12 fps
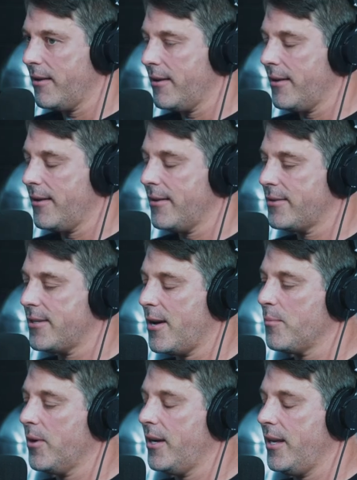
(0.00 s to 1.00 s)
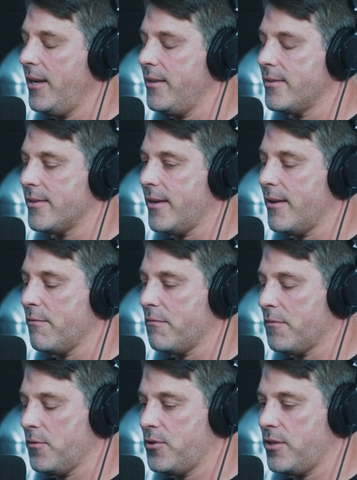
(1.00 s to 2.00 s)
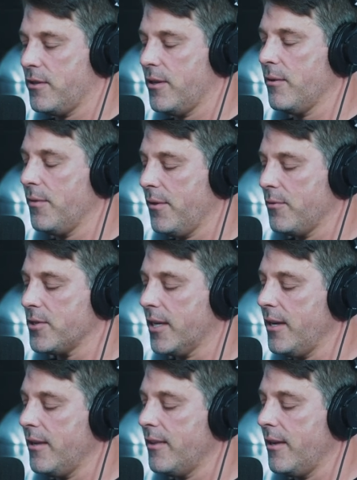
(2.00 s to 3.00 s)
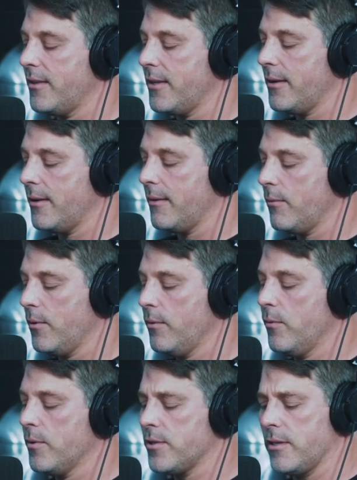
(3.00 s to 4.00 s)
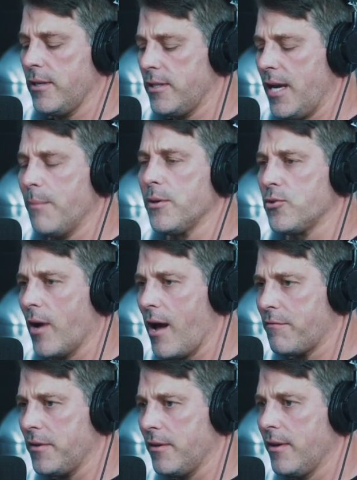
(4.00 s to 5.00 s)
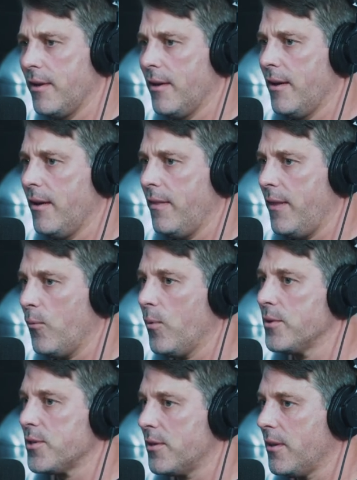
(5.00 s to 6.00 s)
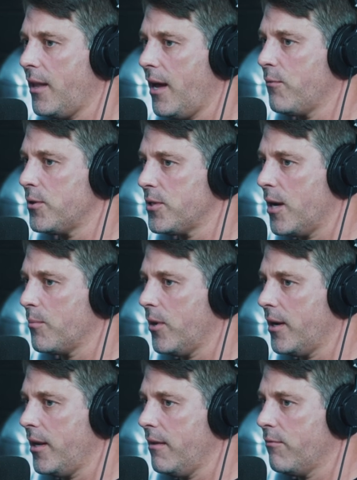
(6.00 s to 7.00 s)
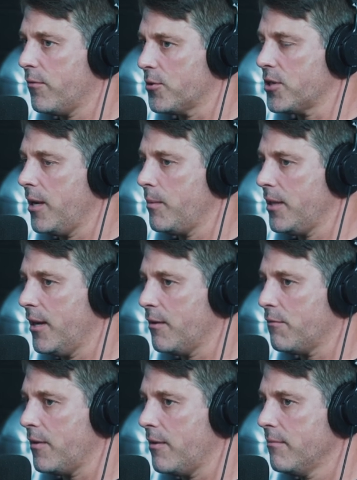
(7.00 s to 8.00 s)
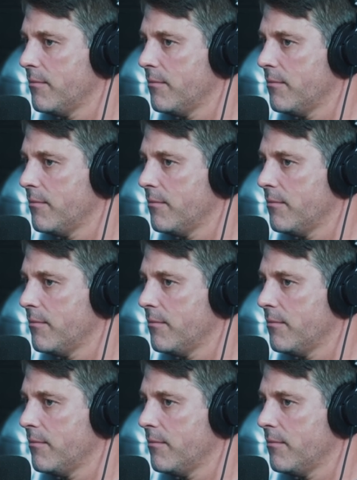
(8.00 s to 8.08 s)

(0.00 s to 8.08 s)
Yeah. Uh, Tom Brady's uh, first, there, there's a kid that the, uh, who was it, the Tampa drafted that wasn't alive when Tom Brady first came in the NFL.